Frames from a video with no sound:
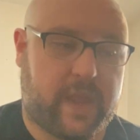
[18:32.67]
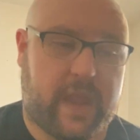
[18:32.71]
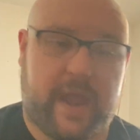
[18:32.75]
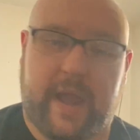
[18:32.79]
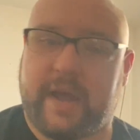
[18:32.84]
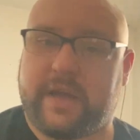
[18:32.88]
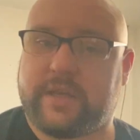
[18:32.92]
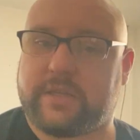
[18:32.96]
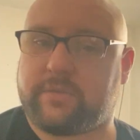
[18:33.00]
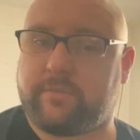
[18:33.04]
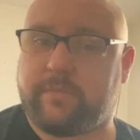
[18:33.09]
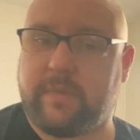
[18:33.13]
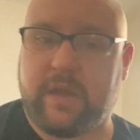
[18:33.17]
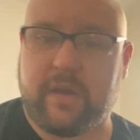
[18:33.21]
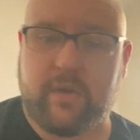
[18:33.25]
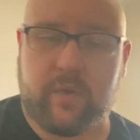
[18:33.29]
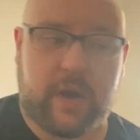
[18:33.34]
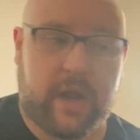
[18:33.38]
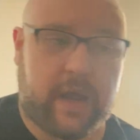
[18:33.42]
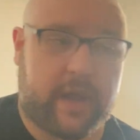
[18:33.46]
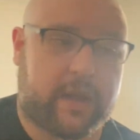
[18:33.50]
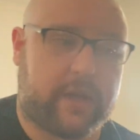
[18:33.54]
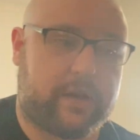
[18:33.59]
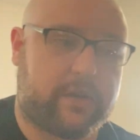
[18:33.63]
Asked me what
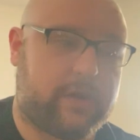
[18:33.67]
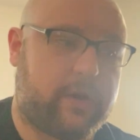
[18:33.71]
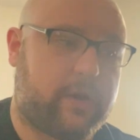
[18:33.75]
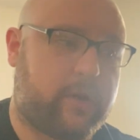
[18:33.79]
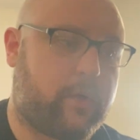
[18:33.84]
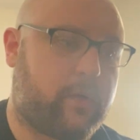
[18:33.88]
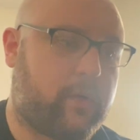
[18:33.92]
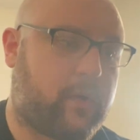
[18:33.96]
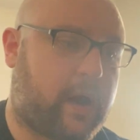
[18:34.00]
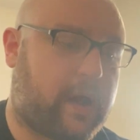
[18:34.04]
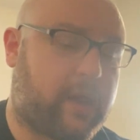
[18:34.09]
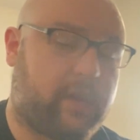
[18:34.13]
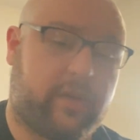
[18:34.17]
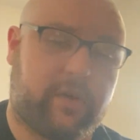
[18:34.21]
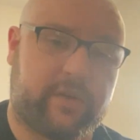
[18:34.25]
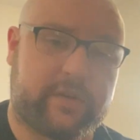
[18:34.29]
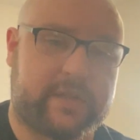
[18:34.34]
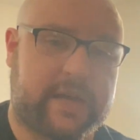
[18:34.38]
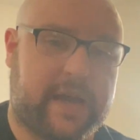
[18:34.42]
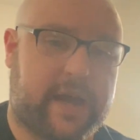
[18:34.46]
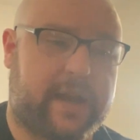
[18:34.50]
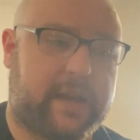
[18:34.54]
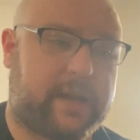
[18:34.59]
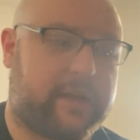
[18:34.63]
I could do. I looked
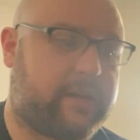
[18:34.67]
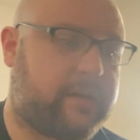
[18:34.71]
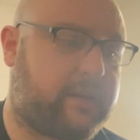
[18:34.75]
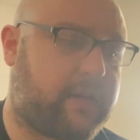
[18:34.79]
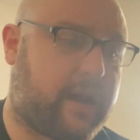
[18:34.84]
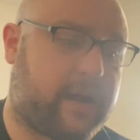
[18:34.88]
at it.